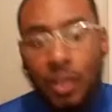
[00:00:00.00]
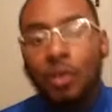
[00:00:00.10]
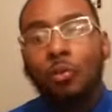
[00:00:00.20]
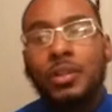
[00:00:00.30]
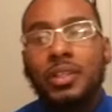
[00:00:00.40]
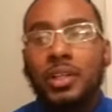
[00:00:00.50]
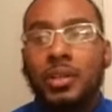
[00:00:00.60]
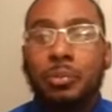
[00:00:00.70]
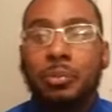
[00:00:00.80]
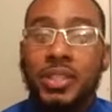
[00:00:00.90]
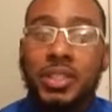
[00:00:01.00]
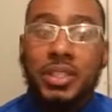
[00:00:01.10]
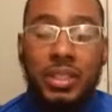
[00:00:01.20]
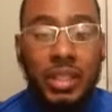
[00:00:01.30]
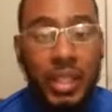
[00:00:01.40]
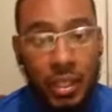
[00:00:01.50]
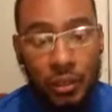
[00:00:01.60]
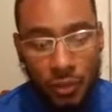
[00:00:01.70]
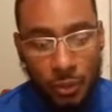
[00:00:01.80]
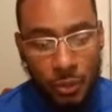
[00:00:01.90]
what they're potentially getting
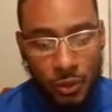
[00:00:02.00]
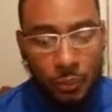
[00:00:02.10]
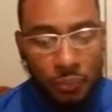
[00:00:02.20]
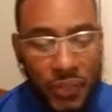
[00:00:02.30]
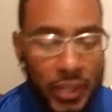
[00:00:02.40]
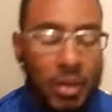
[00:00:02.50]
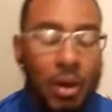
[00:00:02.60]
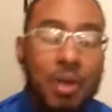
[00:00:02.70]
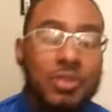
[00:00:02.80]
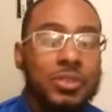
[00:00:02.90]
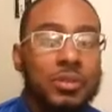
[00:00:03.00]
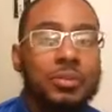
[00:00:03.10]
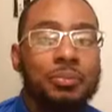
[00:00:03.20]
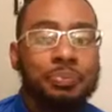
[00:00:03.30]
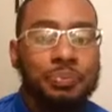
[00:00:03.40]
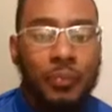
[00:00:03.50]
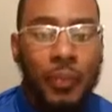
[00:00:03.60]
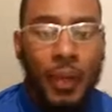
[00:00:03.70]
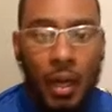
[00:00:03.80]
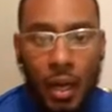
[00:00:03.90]
from you, and then also,
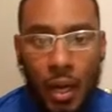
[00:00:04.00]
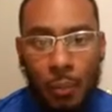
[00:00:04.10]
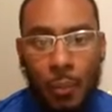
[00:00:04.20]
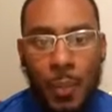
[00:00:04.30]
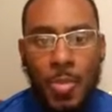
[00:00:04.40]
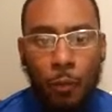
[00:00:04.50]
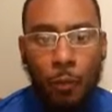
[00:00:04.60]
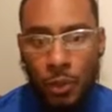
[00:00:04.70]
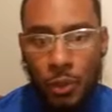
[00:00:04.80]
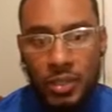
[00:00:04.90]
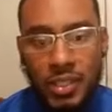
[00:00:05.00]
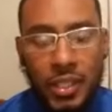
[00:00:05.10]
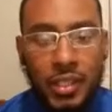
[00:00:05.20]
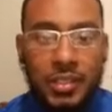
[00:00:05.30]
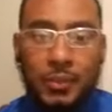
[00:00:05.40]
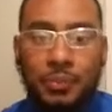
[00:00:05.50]
what are we going to say next?